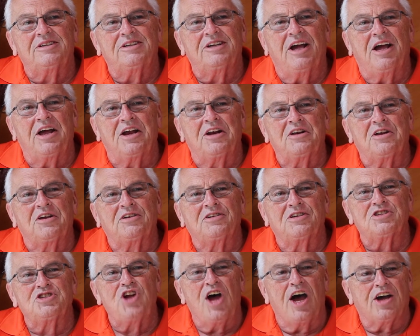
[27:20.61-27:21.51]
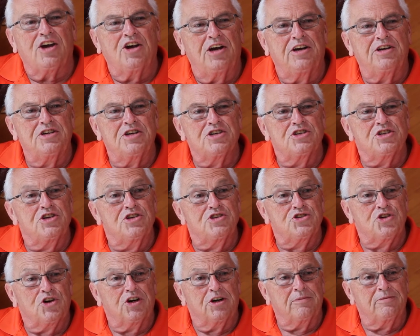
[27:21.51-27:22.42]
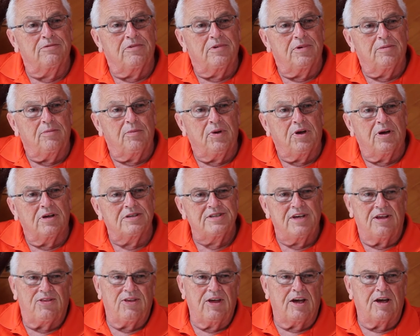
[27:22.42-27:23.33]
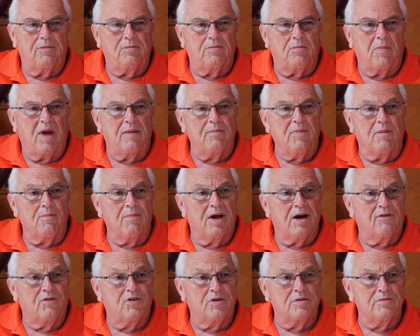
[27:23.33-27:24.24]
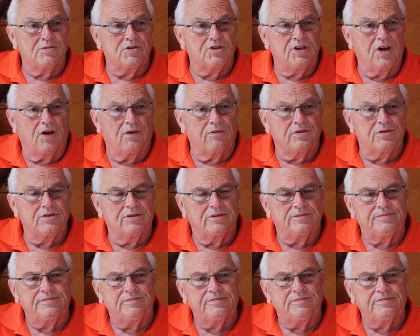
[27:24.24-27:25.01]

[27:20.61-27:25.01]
And it's not going to just desert them because they think it might be better for themselves.